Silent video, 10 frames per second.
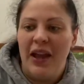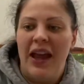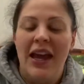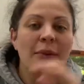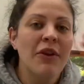
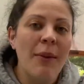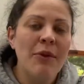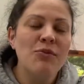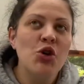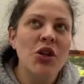And
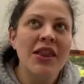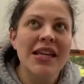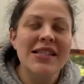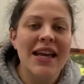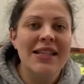I'm doing
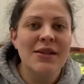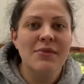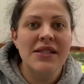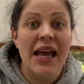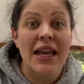these
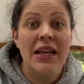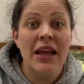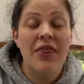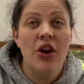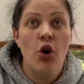items in
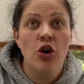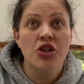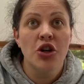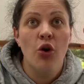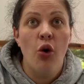the
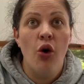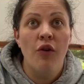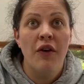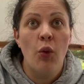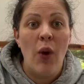order
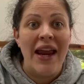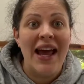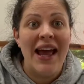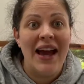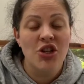of when
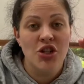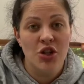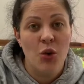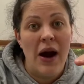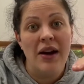I actually
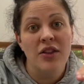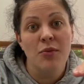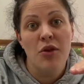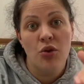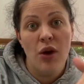required them
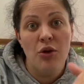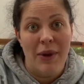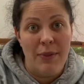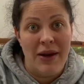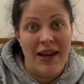throughout
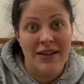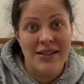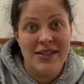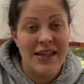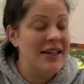my
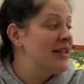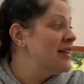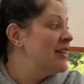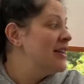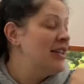pregnancy.
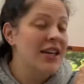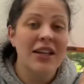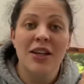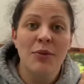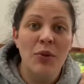You can
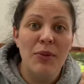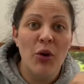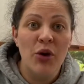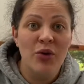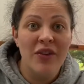hear my wee
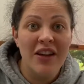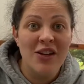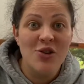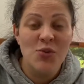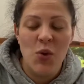boy over there, he's
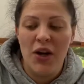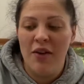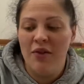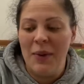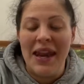just woken up
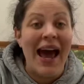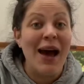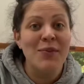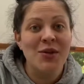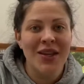from a
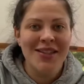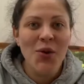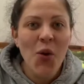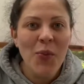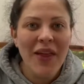nap. So let's
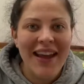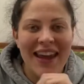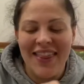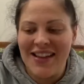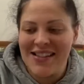hope that I
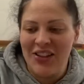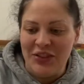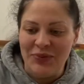get this done.